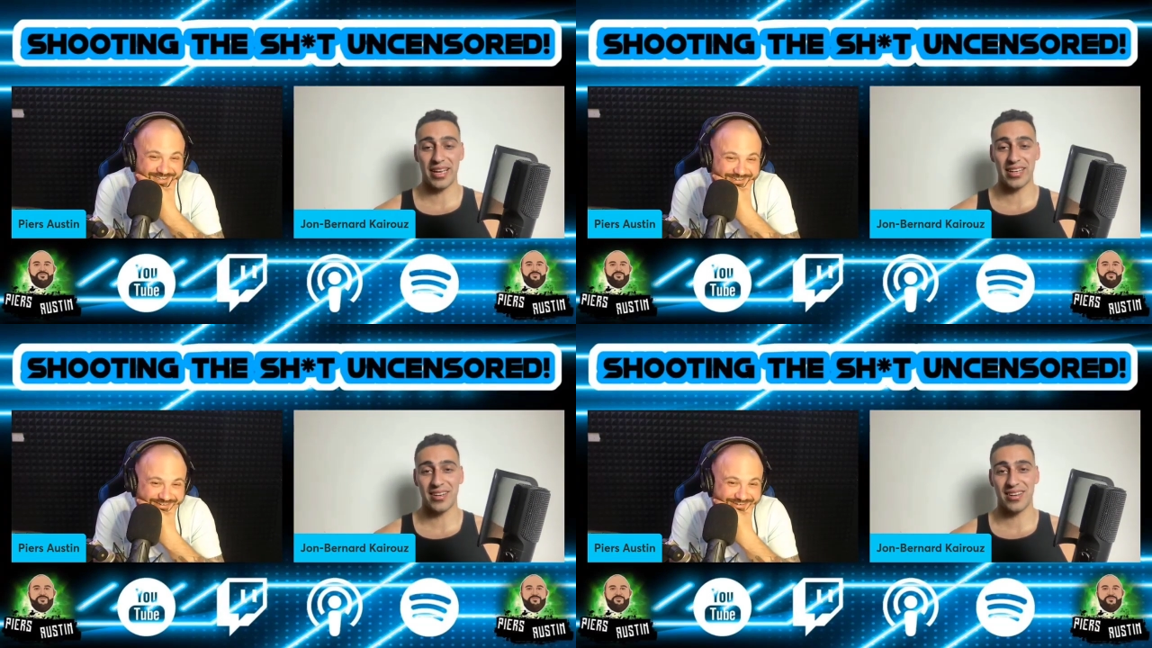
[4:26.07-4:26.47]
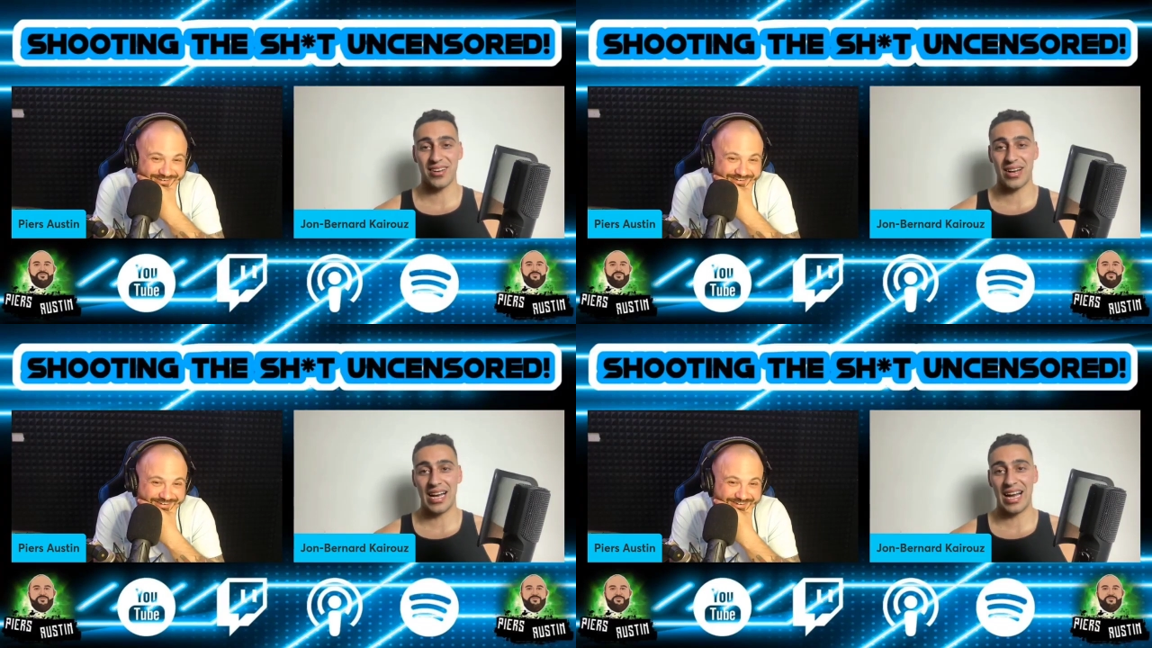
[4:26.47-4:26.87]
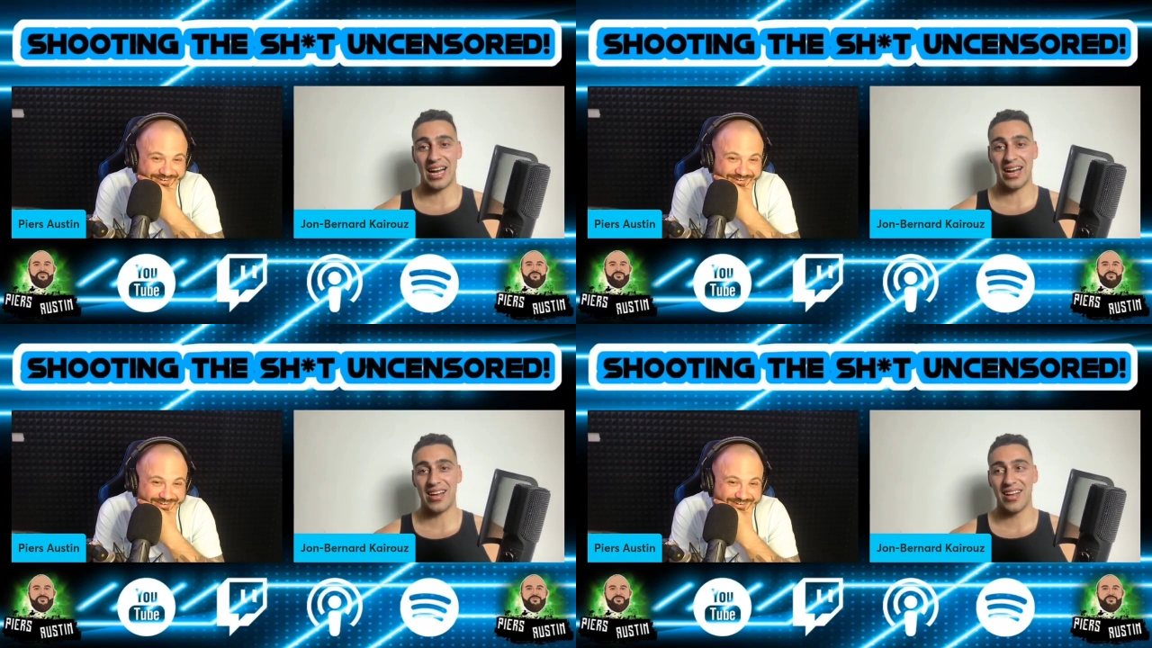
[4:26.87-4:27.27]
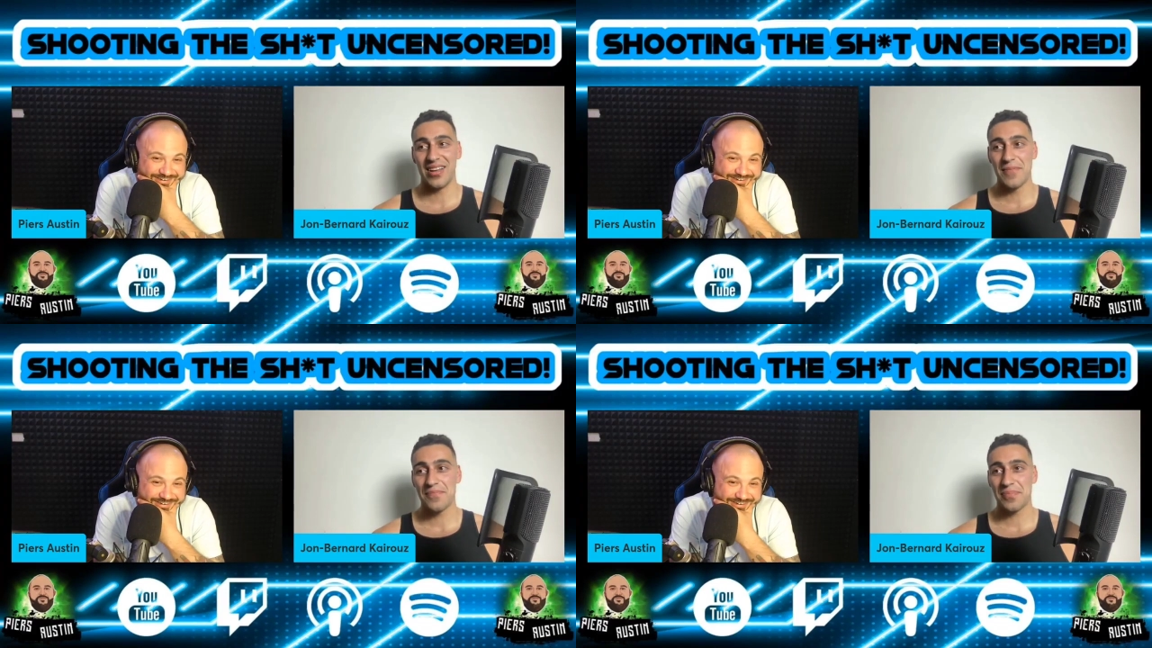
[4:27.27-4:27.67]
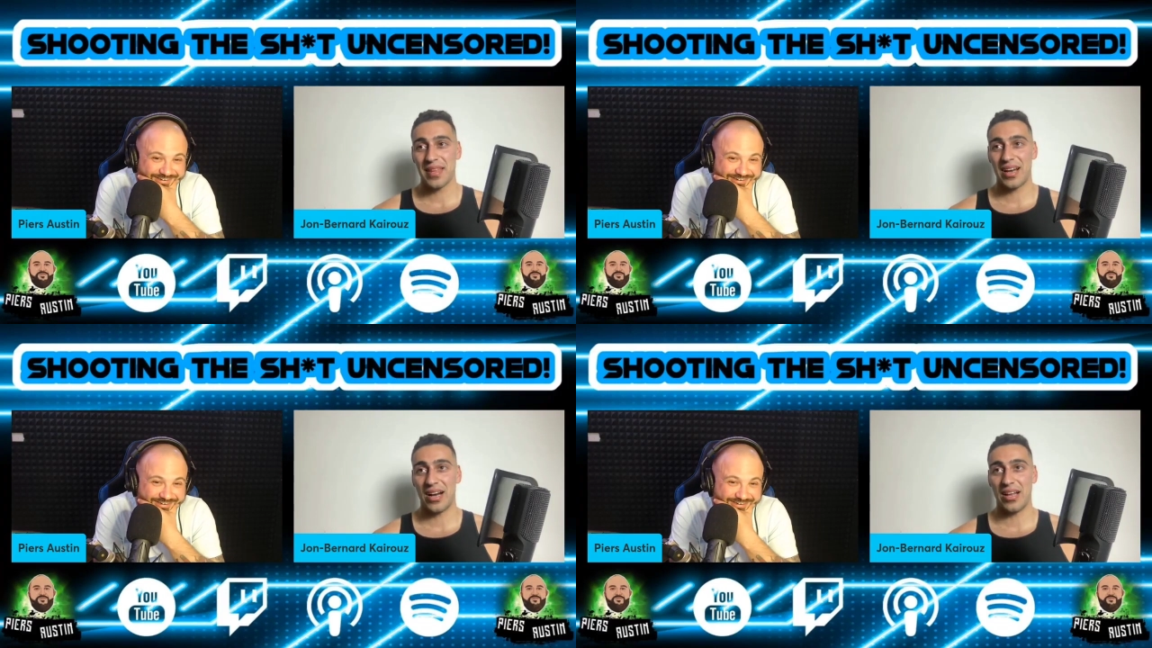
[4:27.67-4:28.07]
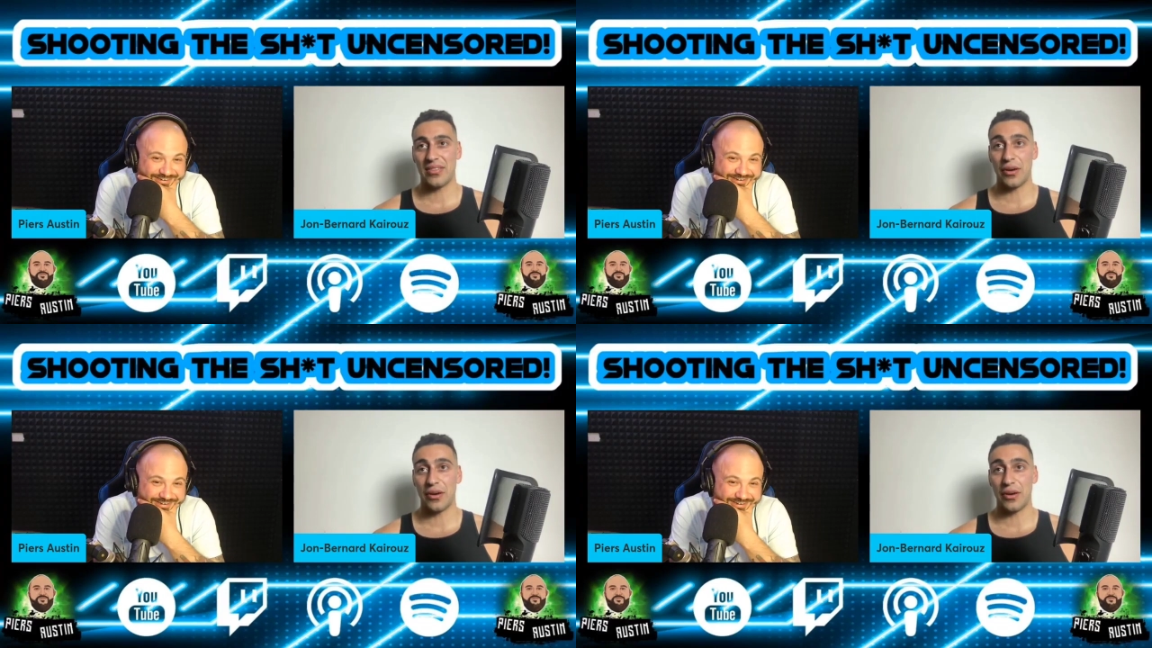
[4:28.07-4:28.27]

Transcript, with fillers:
Speaker 1: again, uh, uh,